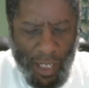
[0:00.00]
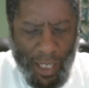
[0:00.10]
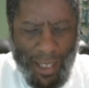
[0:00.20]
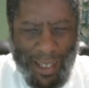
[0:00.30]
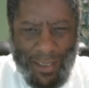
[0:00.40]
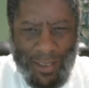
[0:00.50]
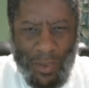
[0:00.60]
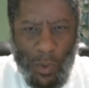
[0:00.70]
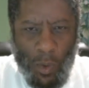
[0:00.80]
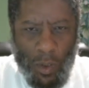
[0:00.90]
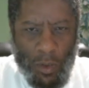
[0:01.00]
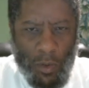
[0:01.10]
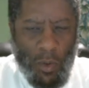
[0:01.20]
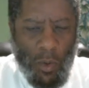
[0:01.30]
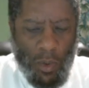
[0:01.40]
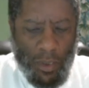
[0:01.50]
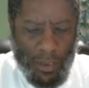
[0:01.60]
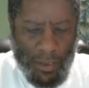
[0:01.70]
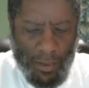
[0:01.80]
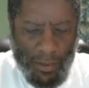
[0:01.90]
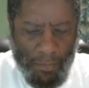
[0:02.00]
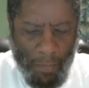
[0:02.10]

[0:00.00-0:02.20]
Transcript: any historical courses